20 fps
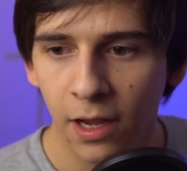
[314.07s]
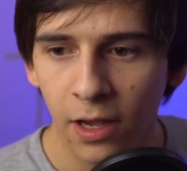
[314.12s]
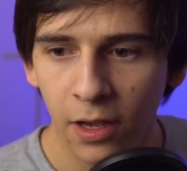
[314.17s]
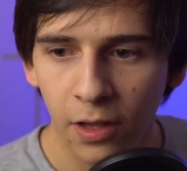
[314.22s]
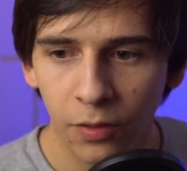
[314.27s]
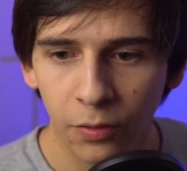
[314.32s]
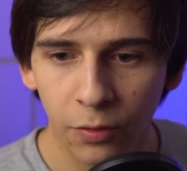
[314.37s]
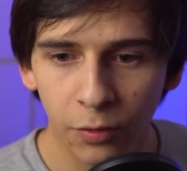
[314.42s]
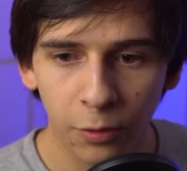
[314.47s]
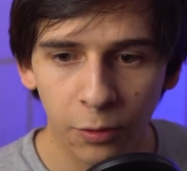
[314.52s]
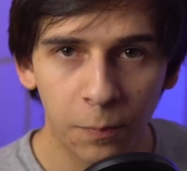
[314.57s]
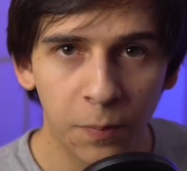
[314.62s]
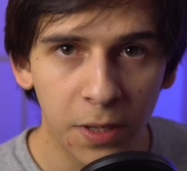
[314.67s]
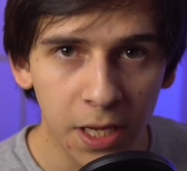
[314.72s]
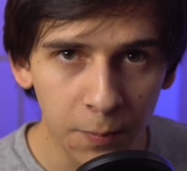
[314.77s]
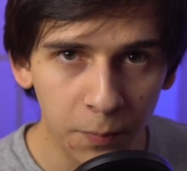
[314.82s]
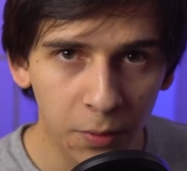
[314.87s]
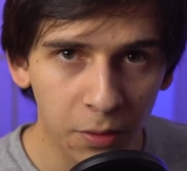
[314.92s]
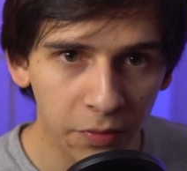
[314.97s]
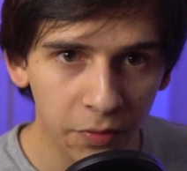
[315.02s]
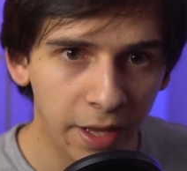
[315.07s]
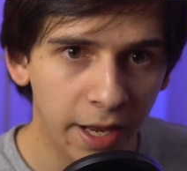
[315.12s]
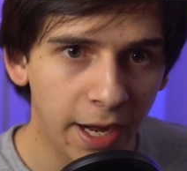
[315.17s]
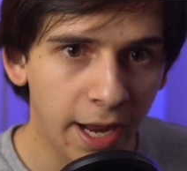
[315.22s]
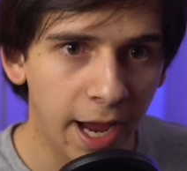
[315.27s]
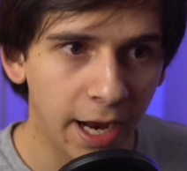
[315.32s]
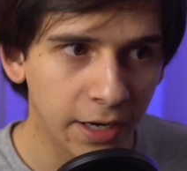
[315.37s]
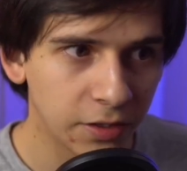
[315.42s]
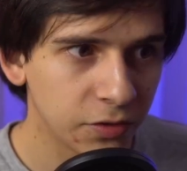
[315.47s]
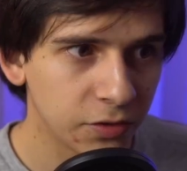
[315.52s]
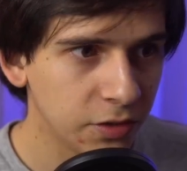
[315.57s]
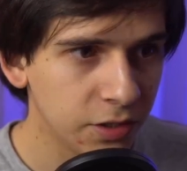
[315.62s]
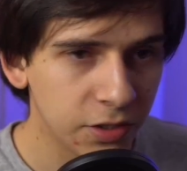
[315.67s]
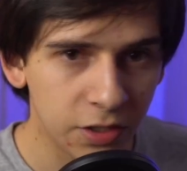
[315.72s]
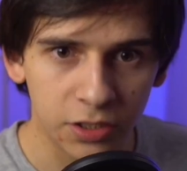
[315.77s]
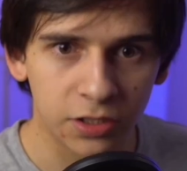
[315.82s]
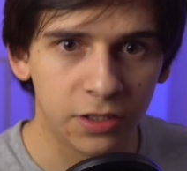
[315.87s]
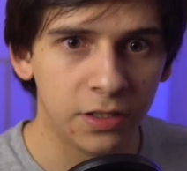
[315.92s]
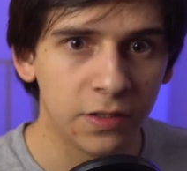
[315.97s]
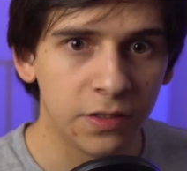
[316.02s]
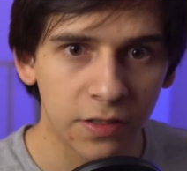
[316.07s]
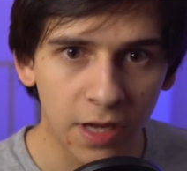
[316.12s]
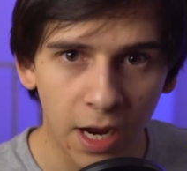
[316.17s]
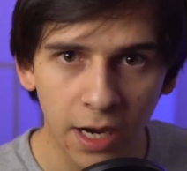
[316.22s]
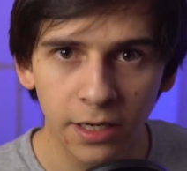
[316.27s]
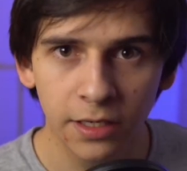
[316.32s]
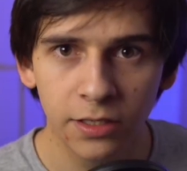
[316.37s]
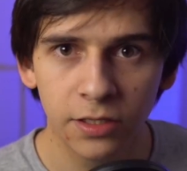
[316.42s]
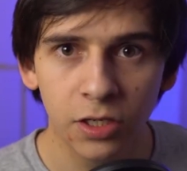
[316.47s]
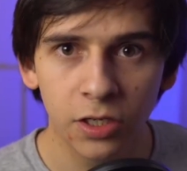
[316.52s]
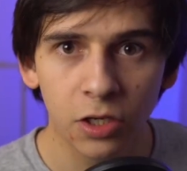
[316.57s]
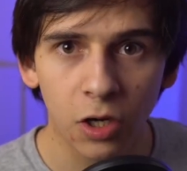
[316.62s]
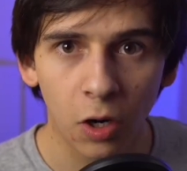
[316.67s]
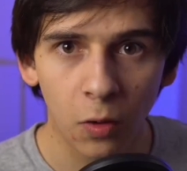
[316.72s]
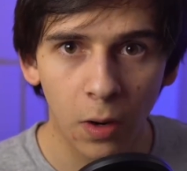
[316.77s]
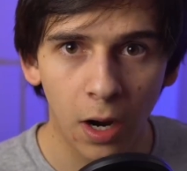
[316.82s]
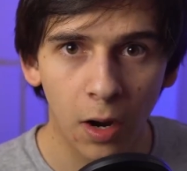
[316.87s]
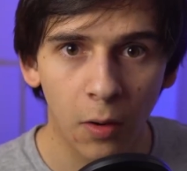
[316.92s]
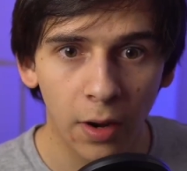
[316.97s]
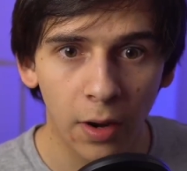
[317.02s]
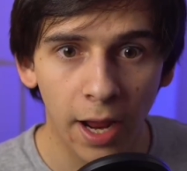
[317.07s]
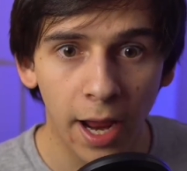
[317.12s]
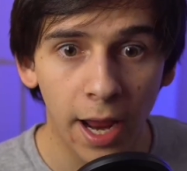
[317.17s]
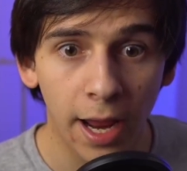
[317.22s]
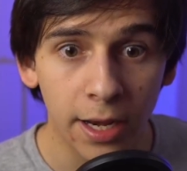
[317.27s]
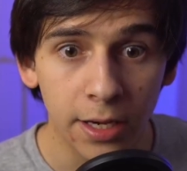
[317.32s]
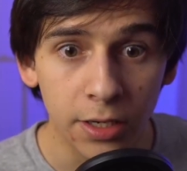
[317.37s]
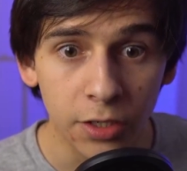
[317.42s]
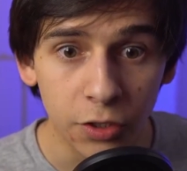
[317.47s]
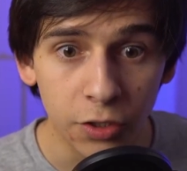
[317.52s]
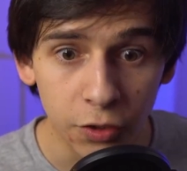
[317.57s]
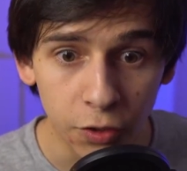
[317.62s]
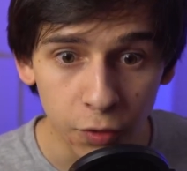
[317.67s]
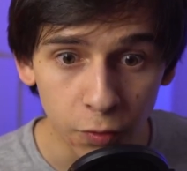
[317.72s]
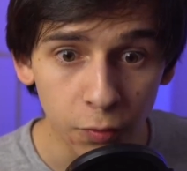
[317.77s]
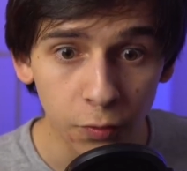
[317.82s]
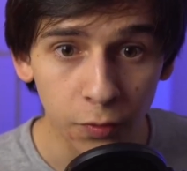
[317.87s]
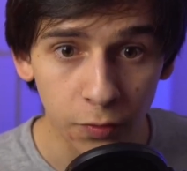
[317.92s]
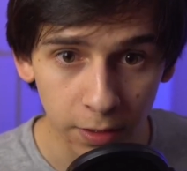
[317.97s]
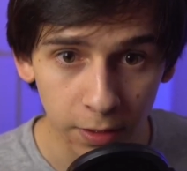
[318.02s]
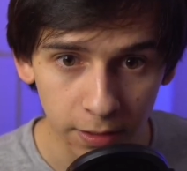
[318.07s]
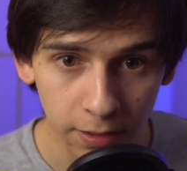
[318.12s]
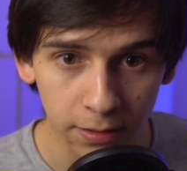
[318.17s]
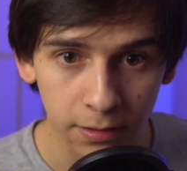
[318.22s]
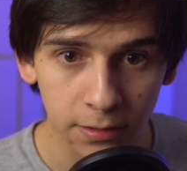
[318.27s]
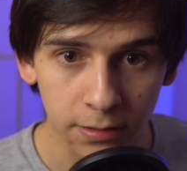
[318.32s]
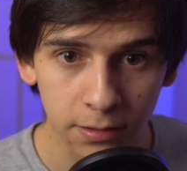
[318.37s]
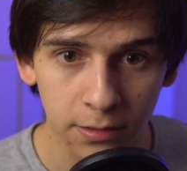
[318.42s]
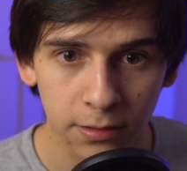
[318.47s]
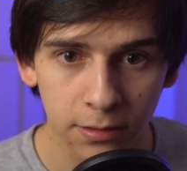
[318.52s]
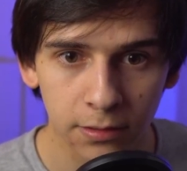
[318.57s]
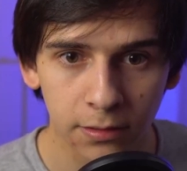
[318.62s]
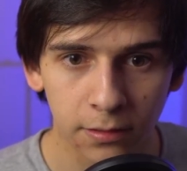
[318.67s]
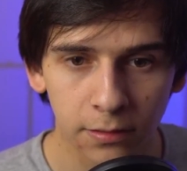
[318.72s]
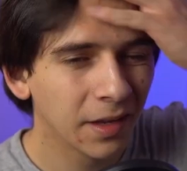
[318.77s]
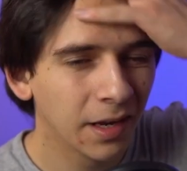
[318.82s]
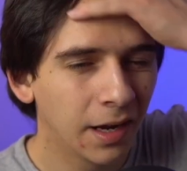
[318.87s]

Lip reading: They're the people that actually just decided to go out and do things.